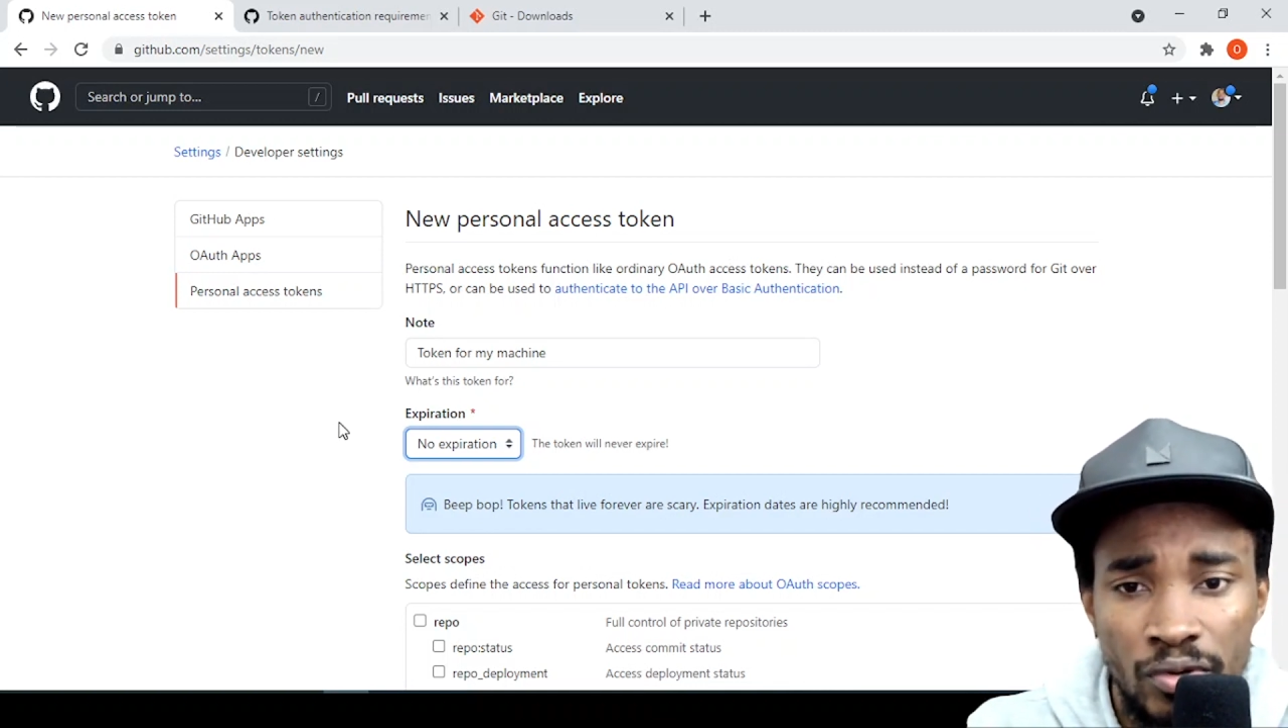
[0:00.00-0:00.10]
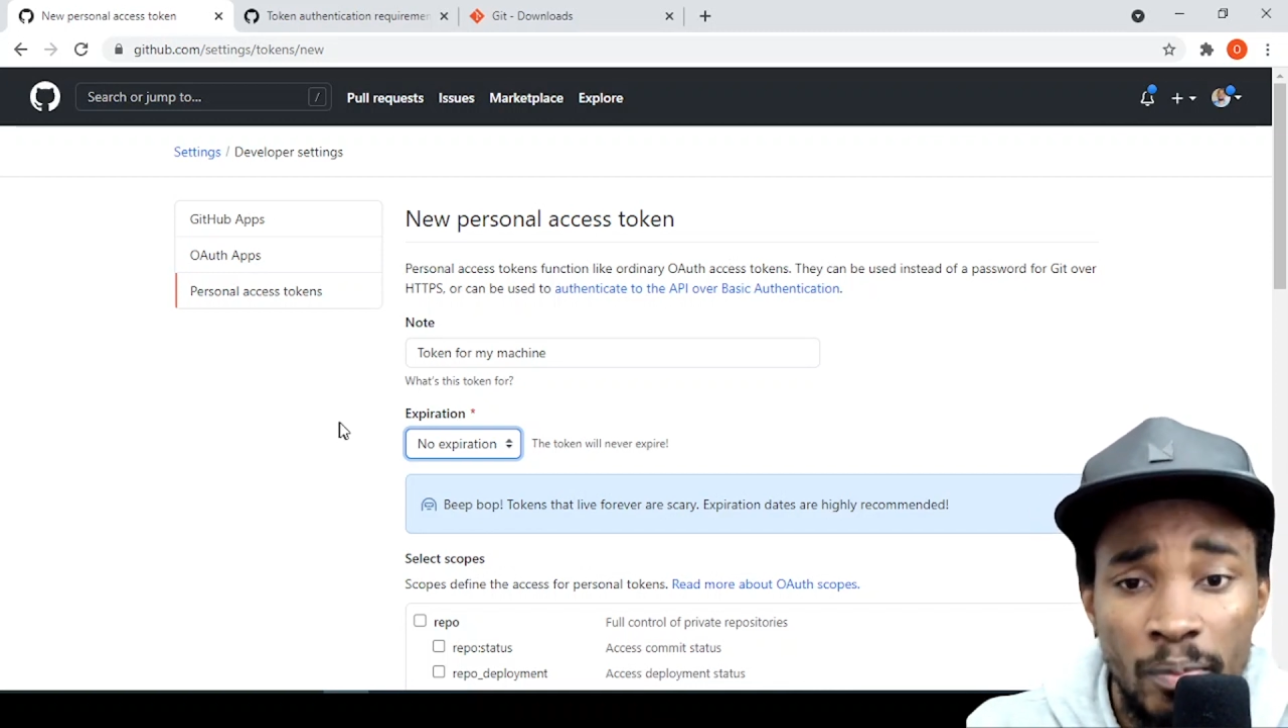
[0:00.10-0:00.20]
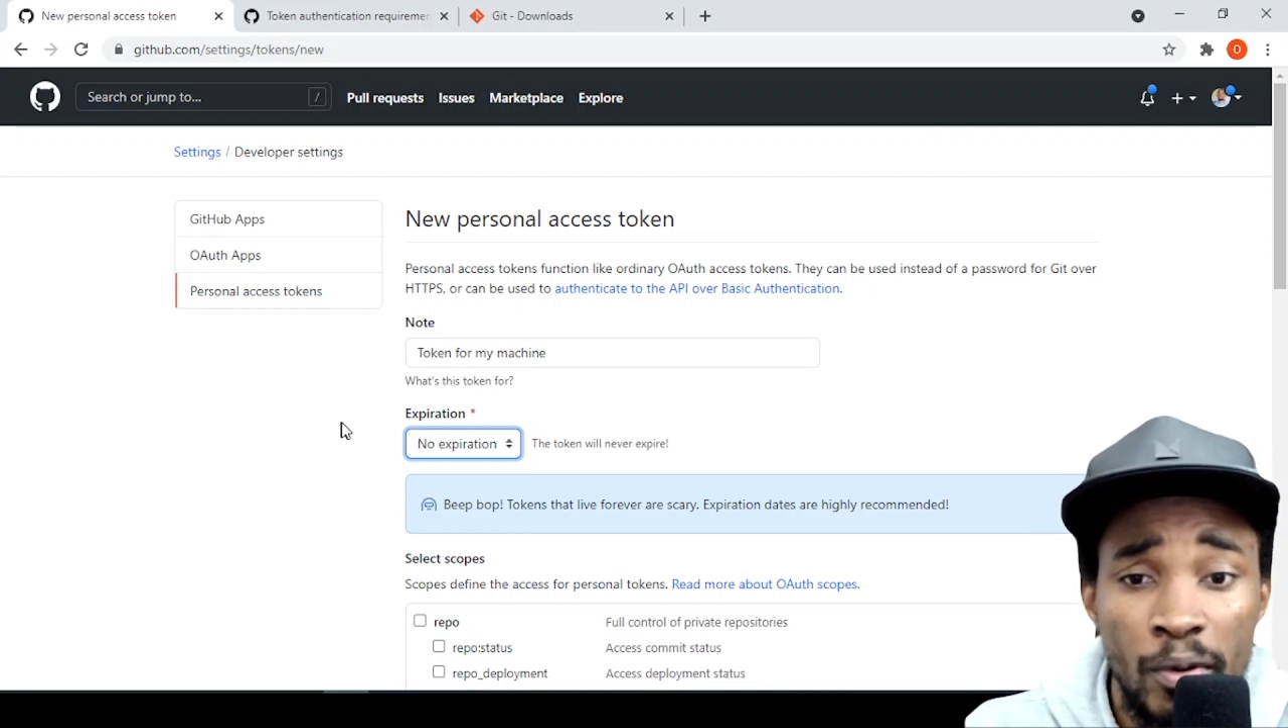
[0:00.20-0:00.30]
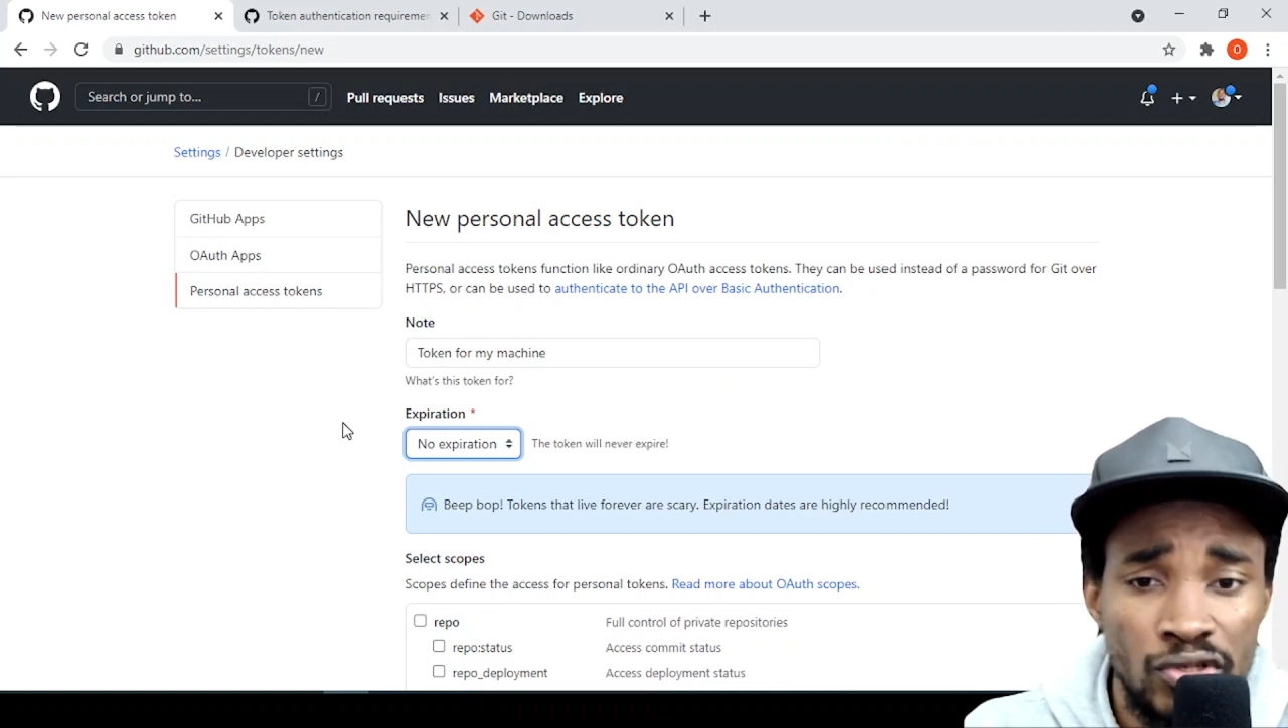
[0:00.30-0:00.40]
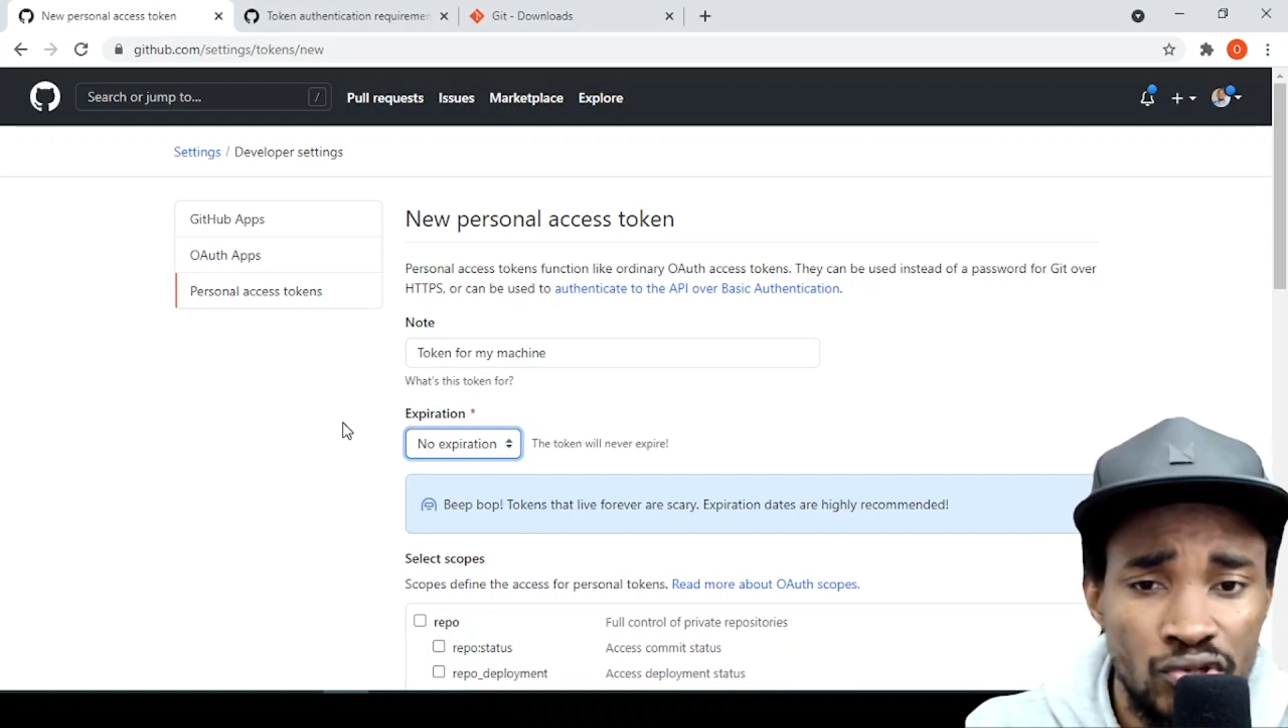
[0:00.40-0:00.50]

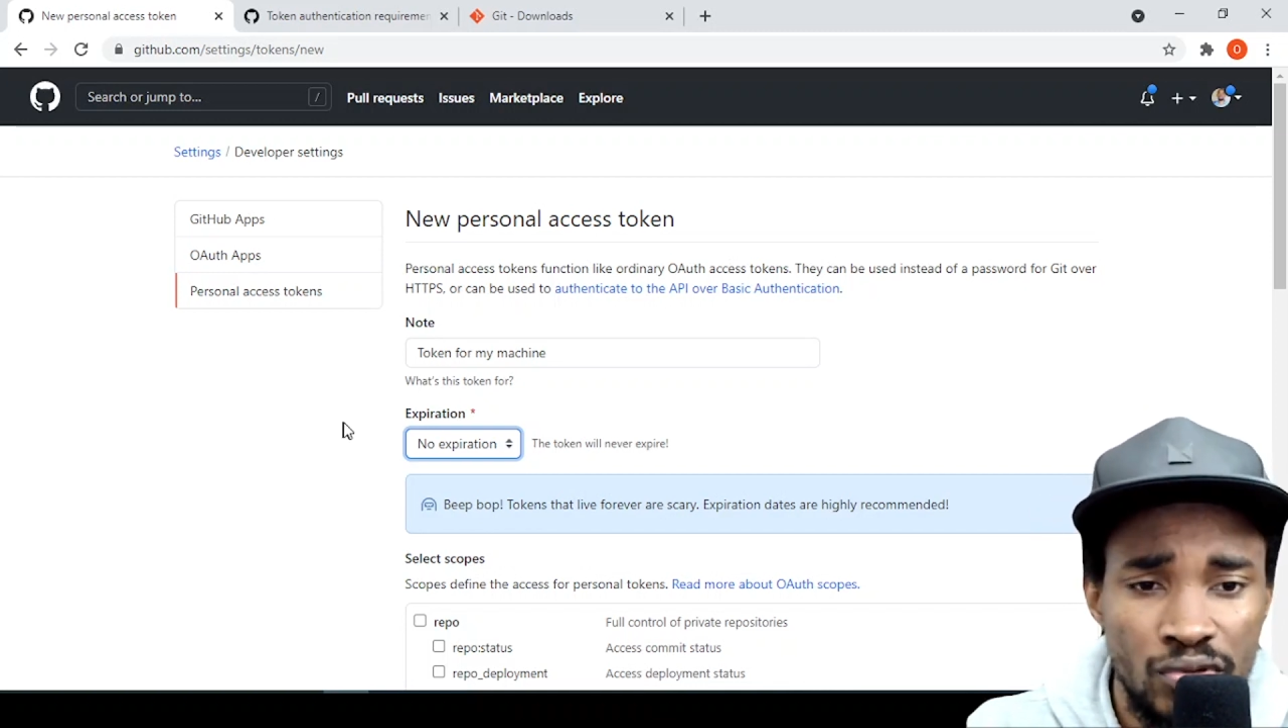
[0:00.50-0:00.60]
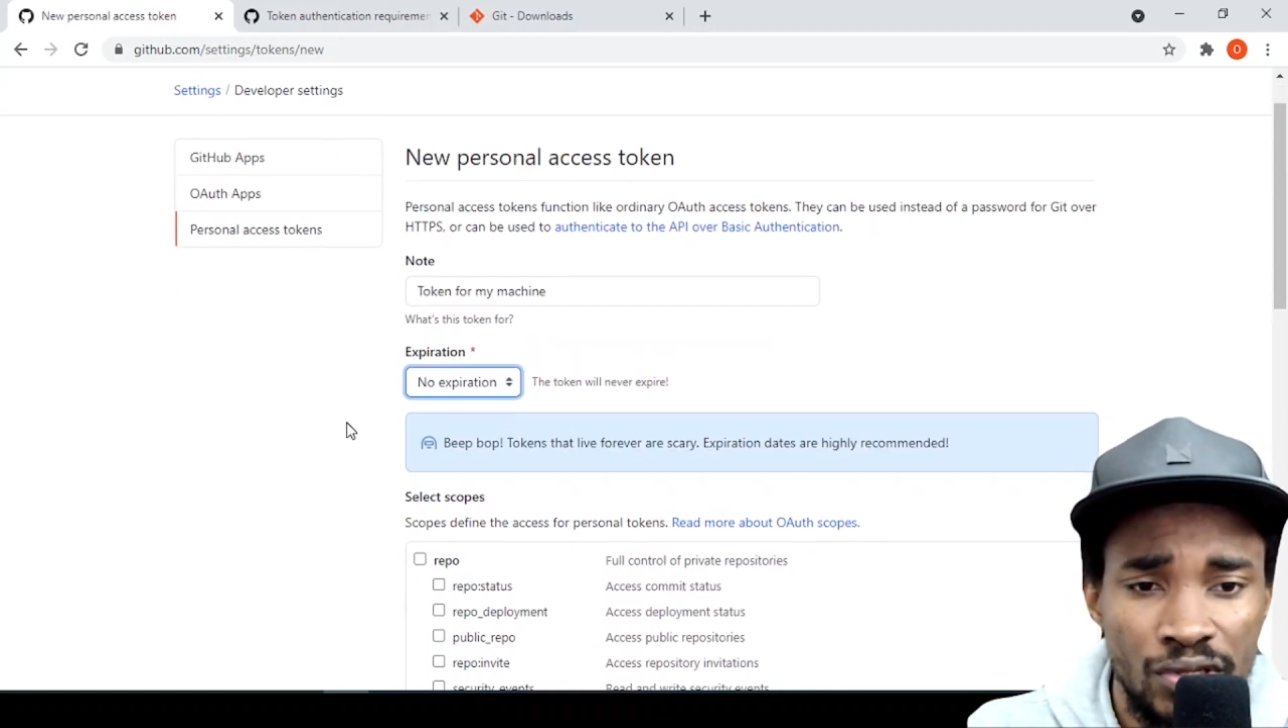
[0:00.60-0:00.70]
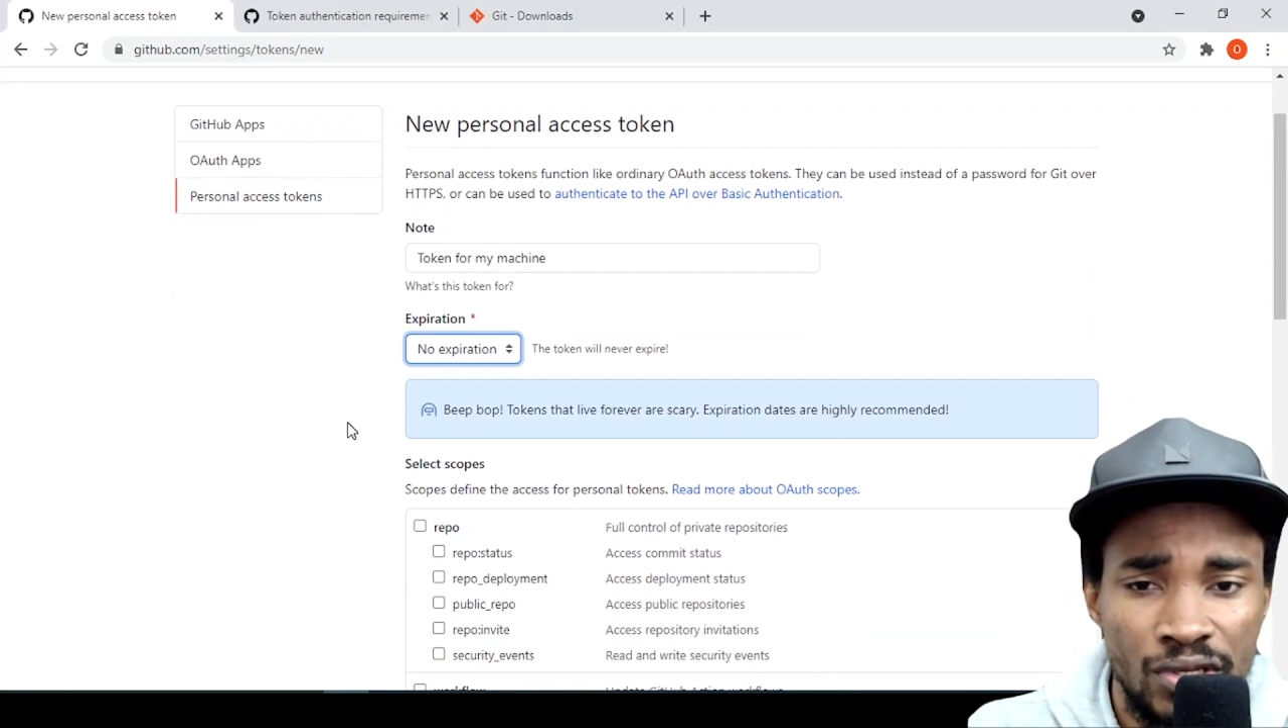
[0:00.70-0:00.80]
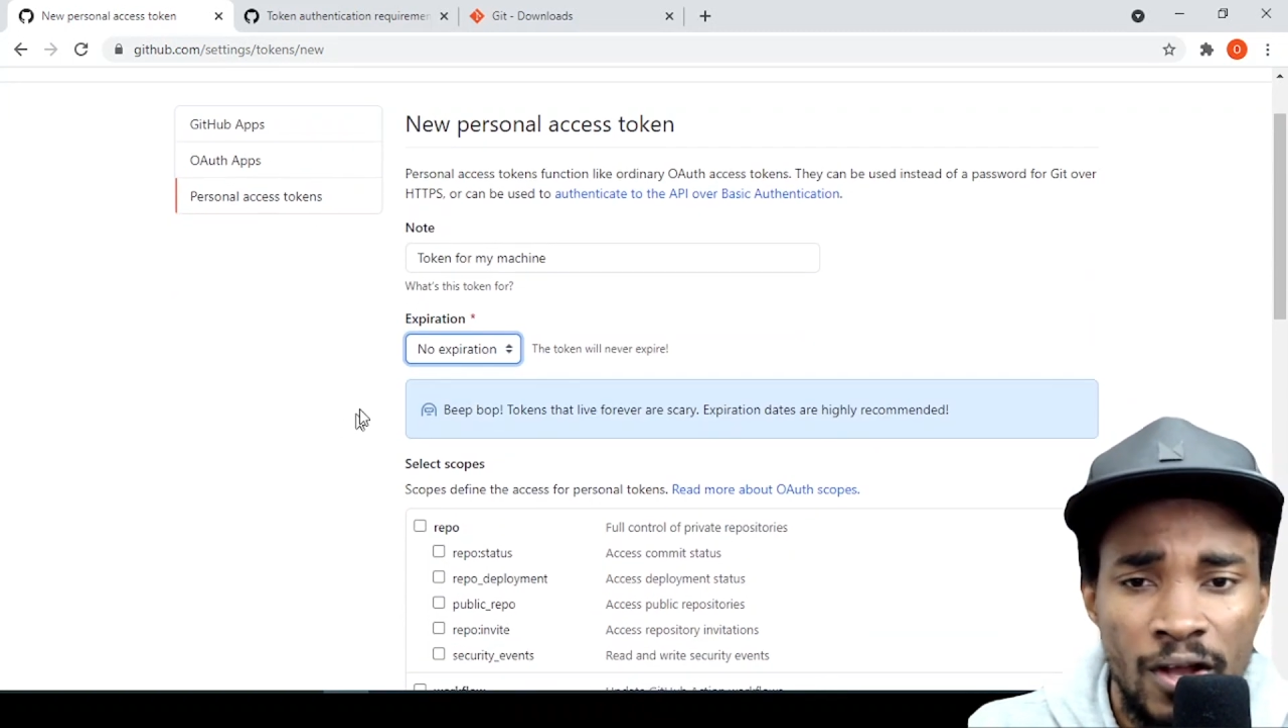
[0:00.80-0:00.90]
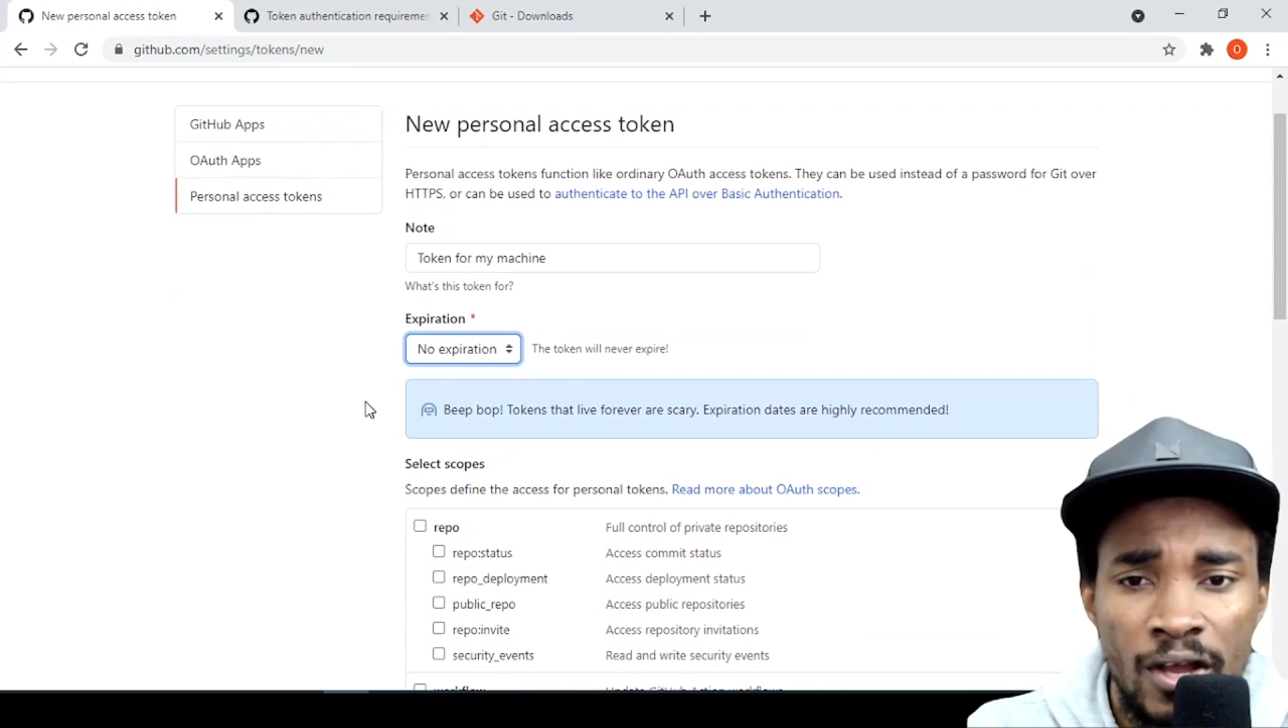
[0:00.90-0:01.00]
repositories.